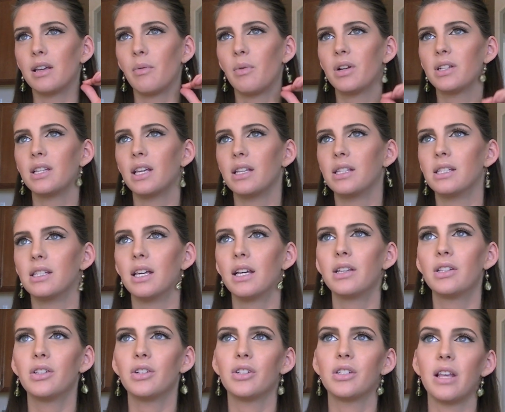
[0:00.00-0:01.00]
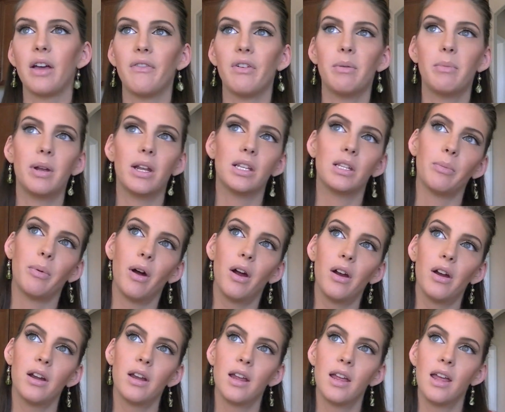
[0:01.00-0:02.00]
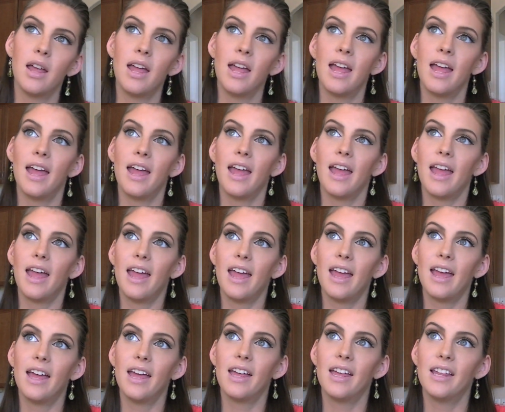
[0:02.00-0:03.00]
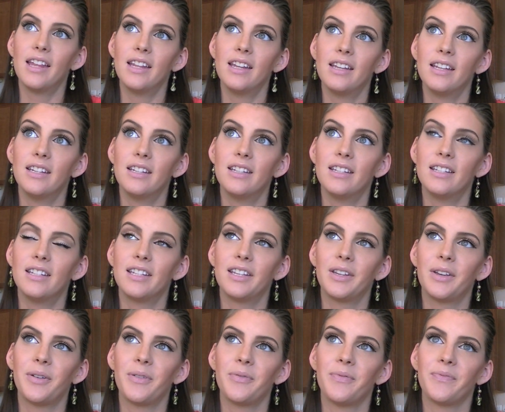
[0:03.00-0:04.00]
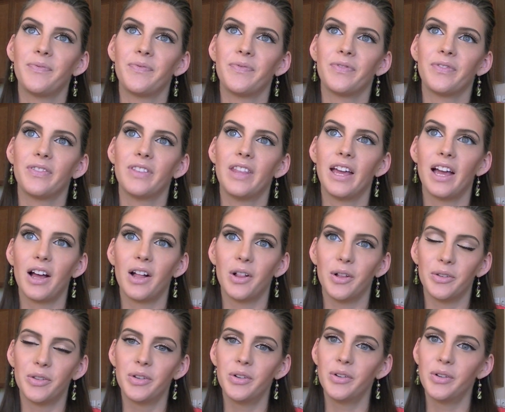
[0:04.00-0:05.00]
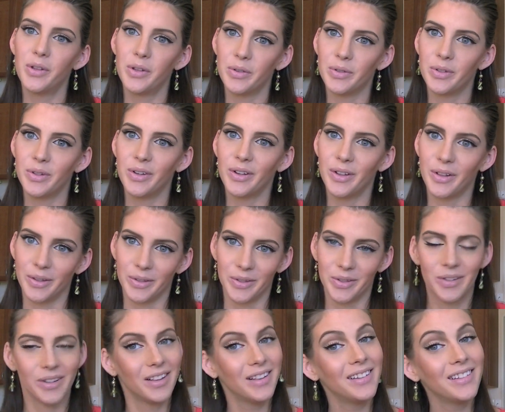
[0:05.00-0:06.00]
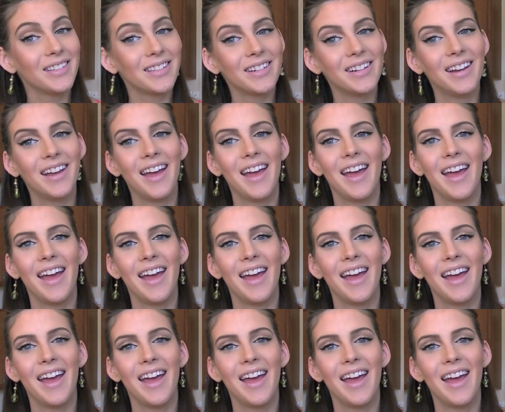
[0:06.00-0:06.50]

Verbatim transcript: I want to say 6 or 7 minutes apart. And they got closer and closer and closer and closer.